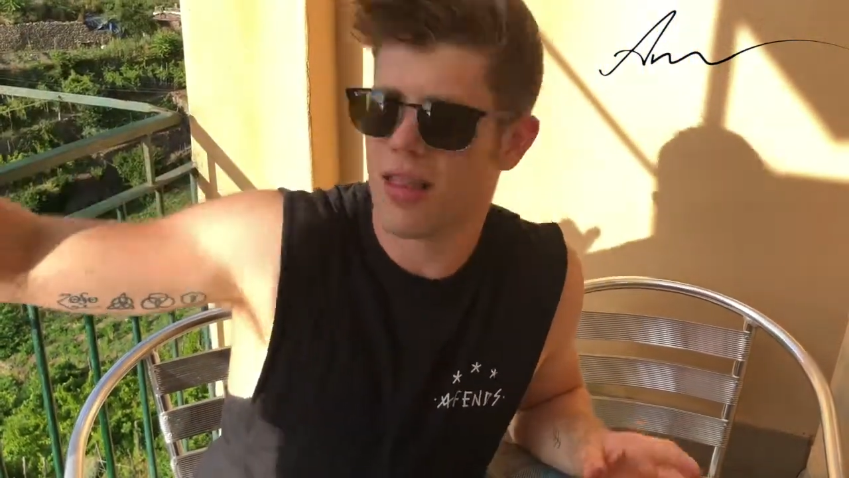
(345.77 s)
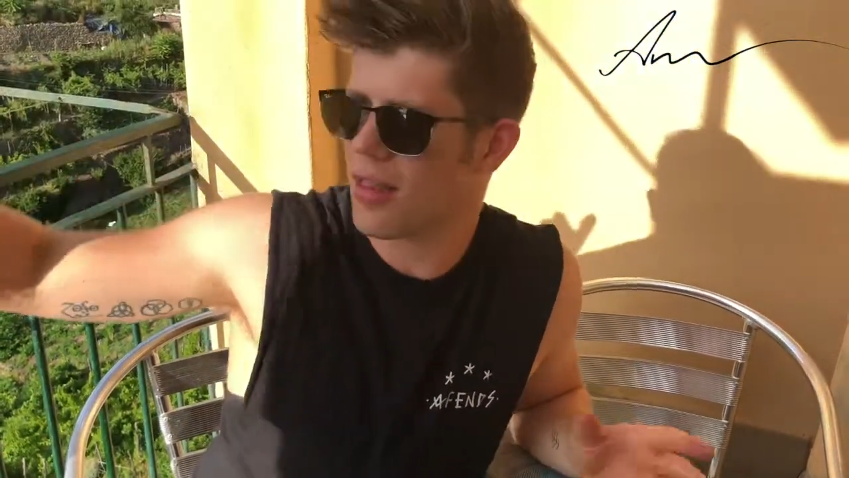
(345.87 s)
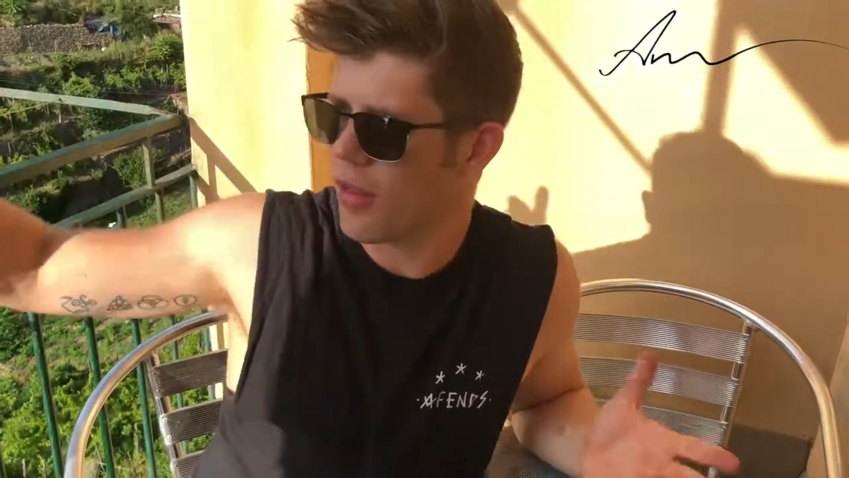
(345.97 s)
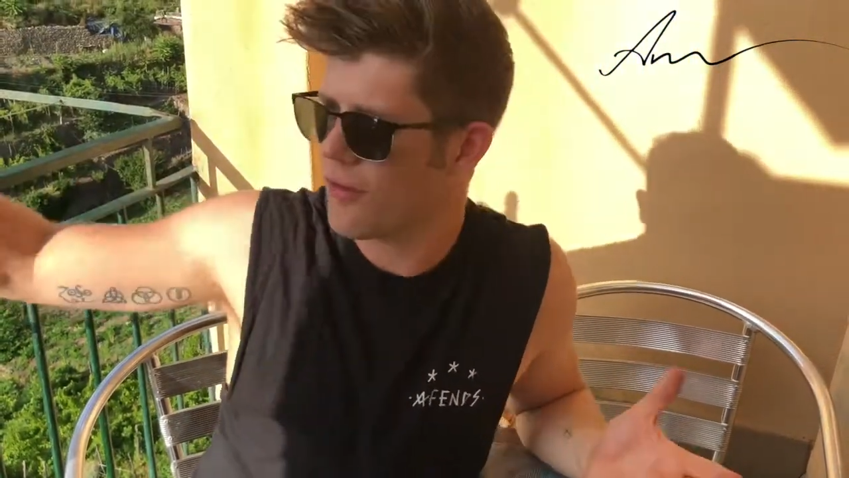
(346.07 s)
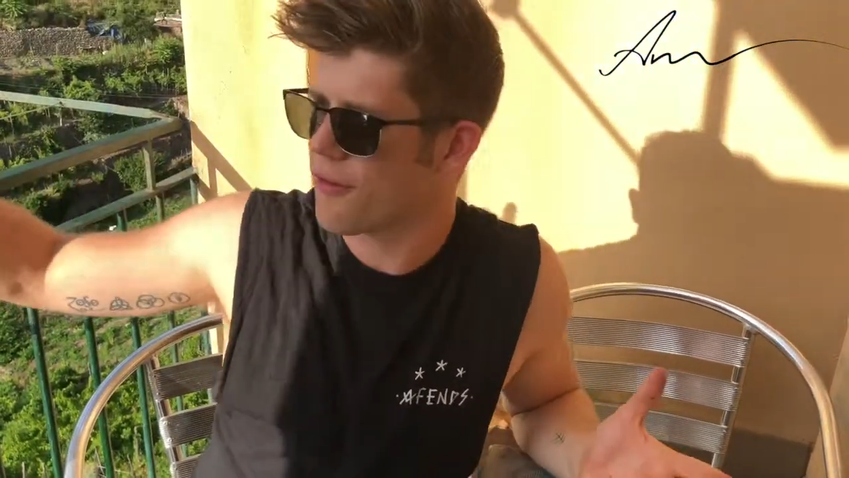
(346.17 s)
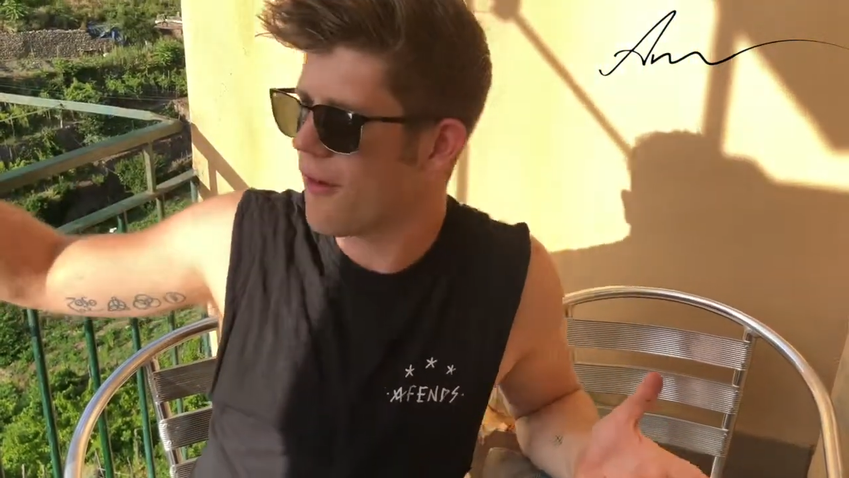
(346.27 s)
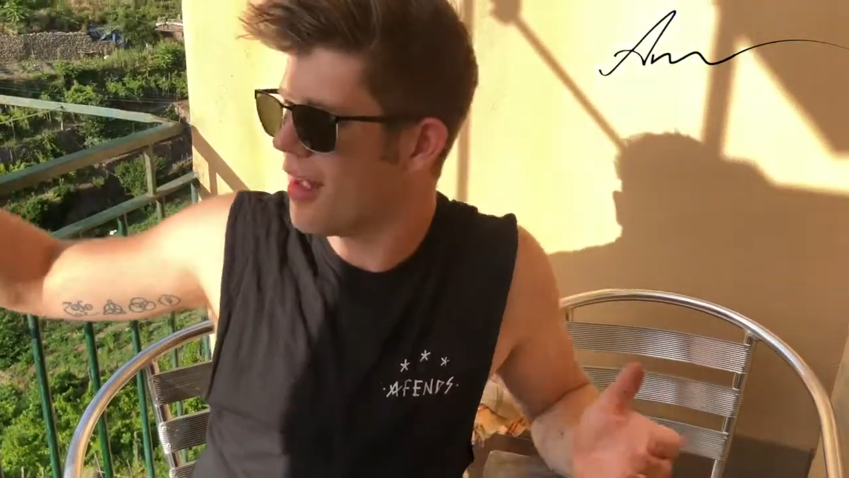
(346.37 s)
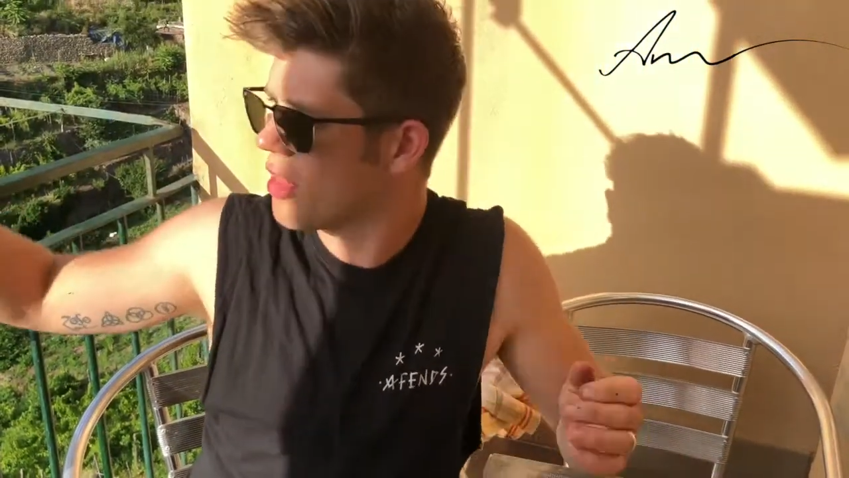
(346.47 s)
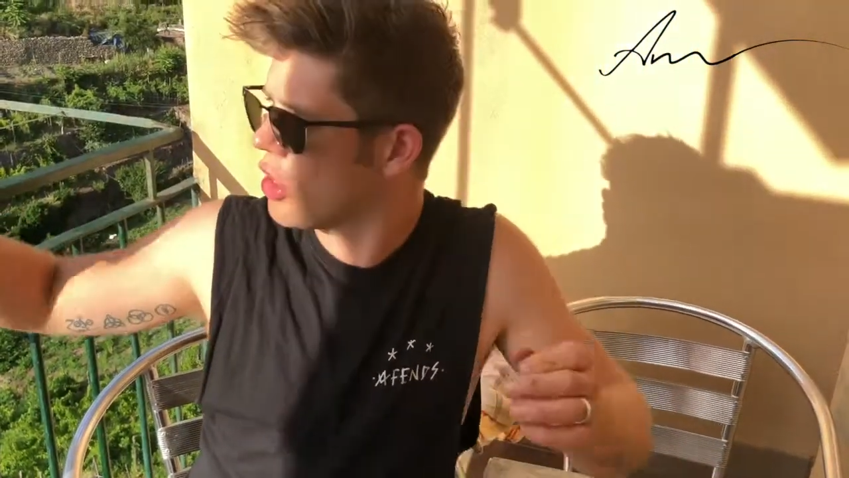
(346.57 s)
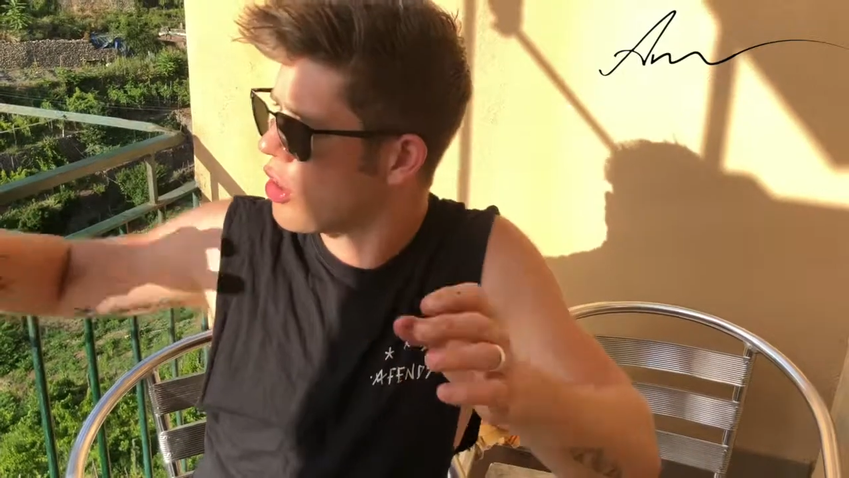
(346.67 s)
southern
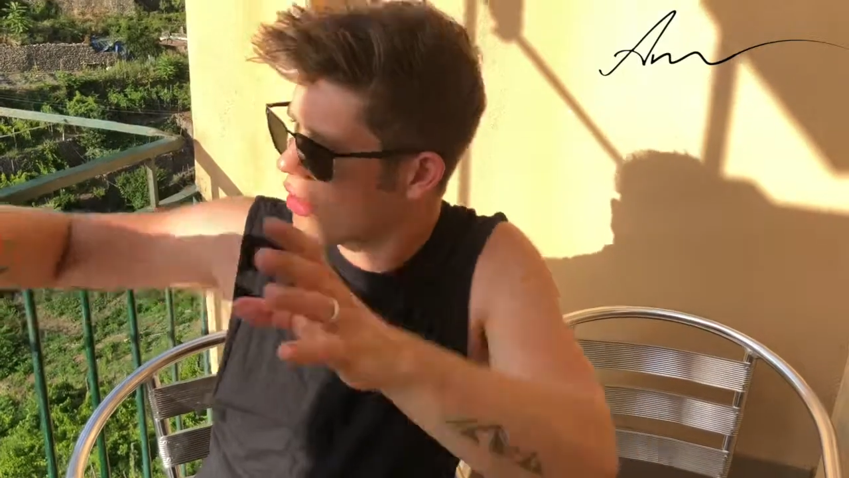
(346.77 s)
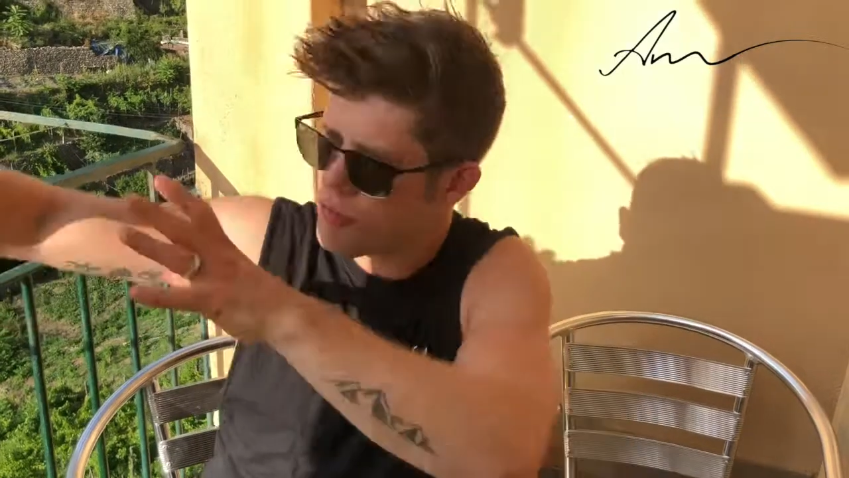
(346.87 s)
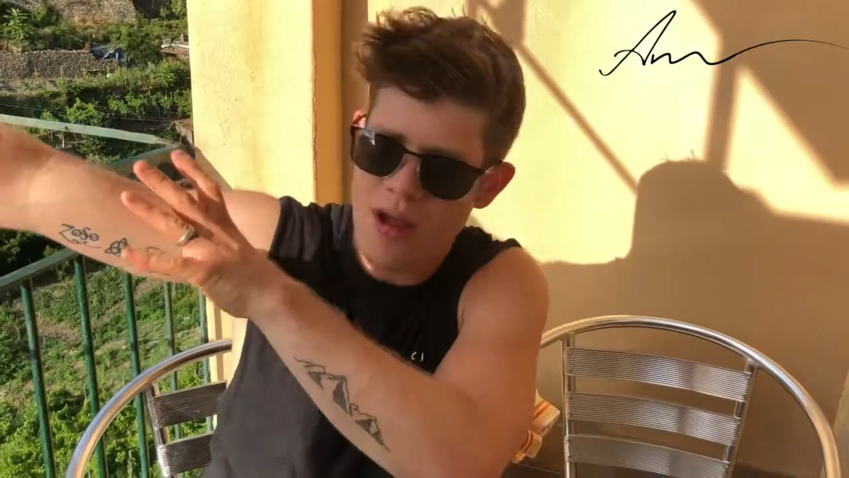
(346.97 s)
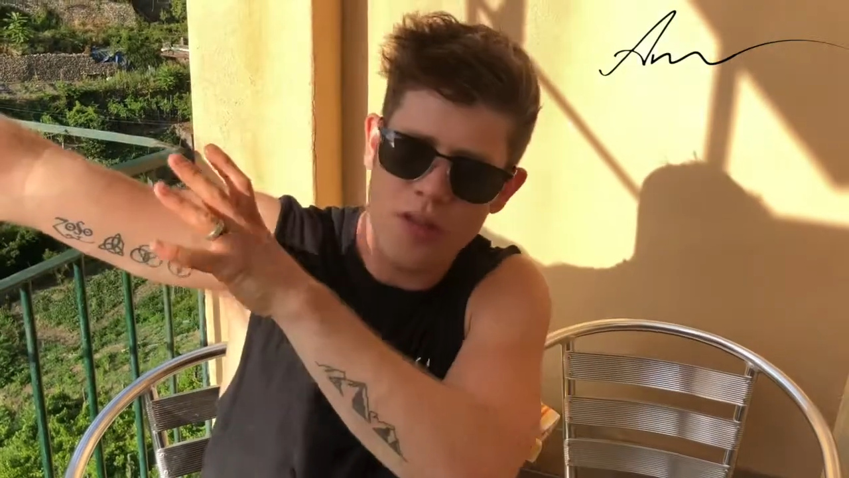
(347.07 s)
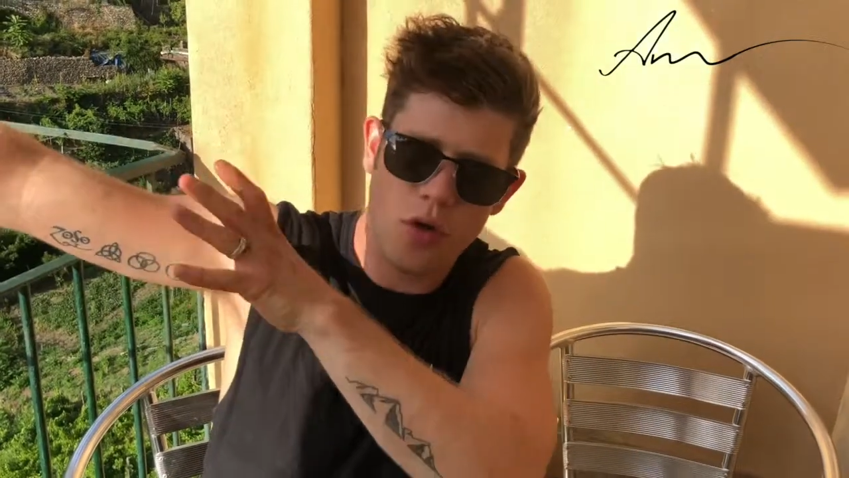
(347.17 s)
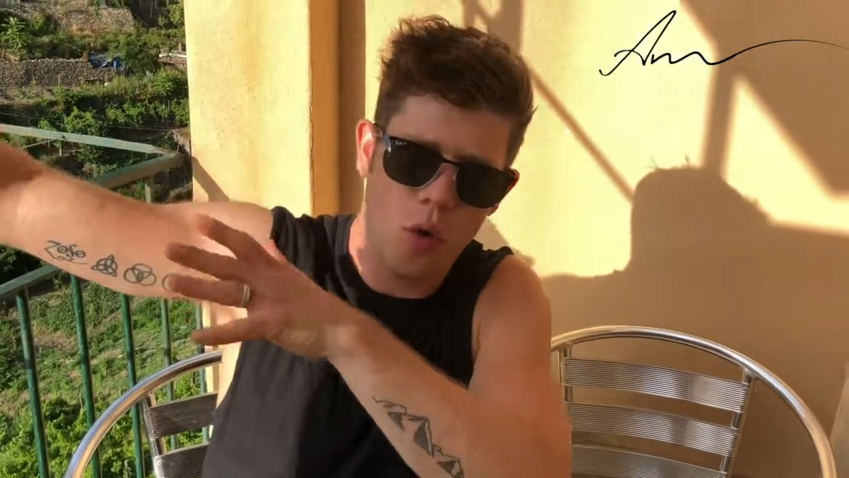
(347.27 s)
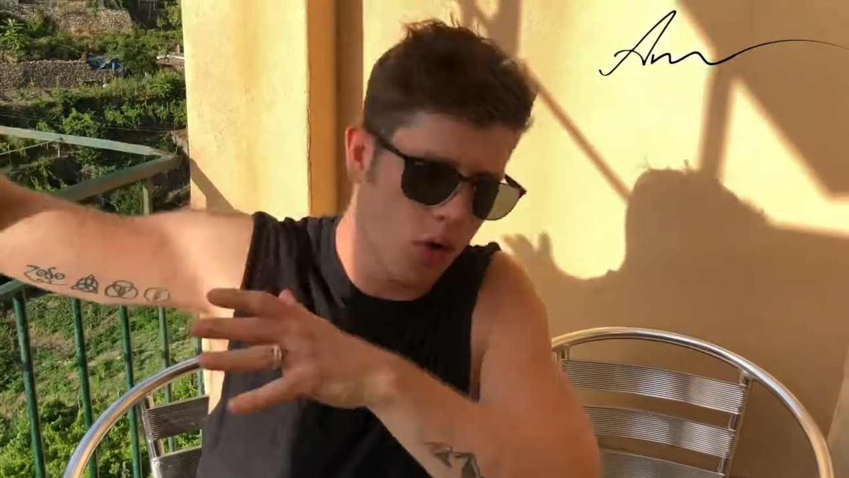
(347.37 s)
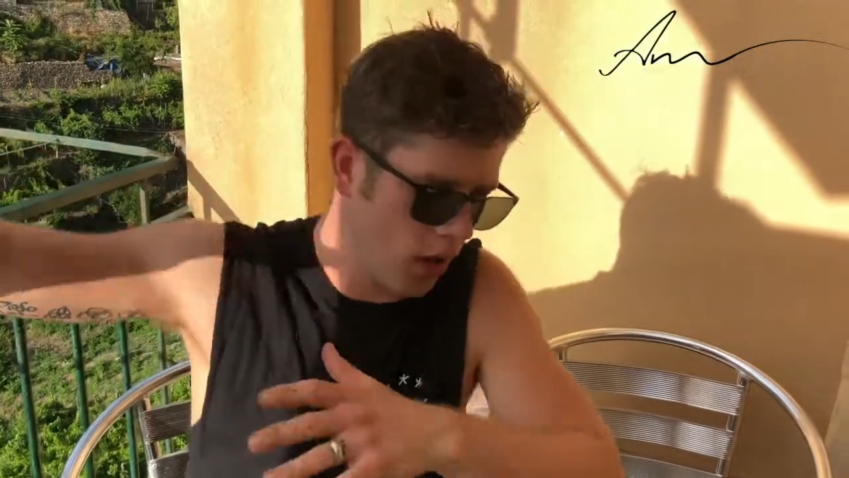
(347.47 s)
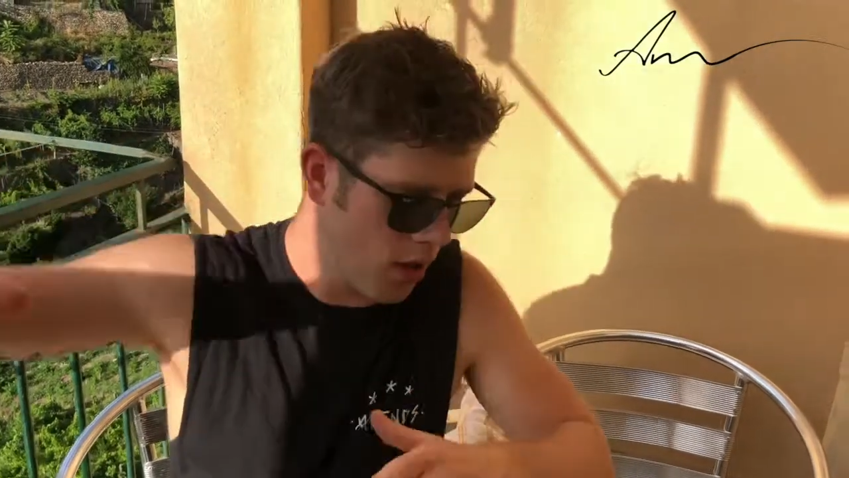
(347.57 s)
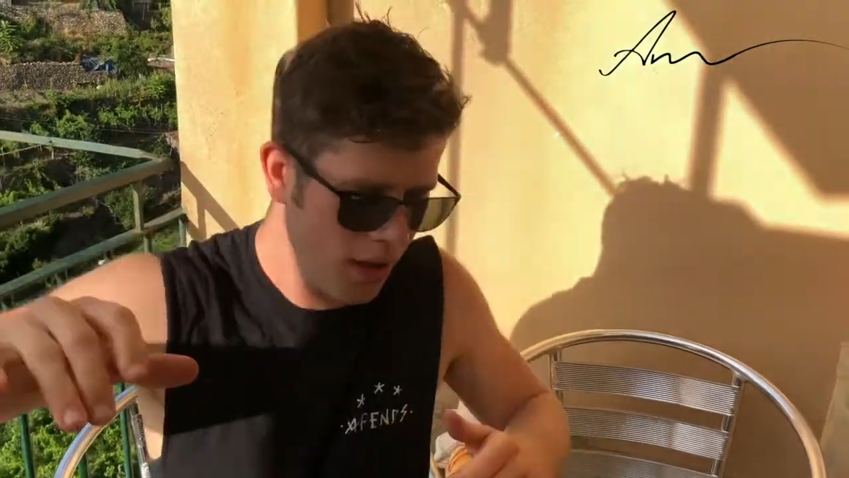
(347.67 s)
France is just around the
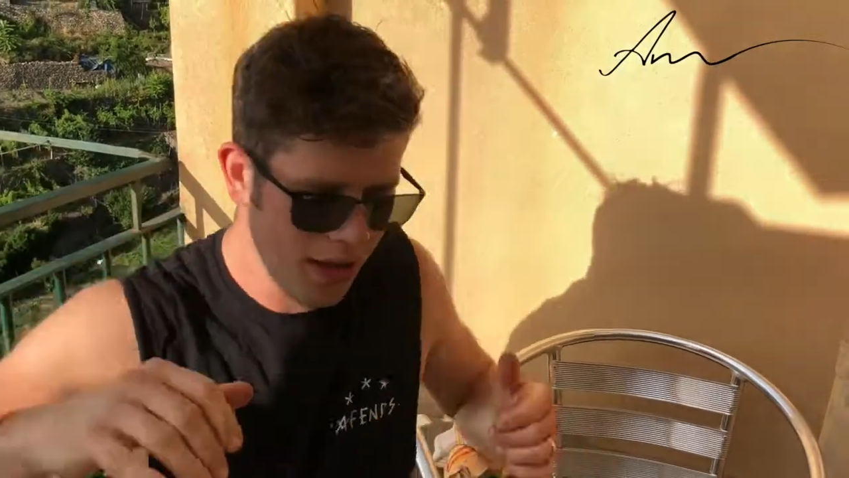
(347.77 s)
corner,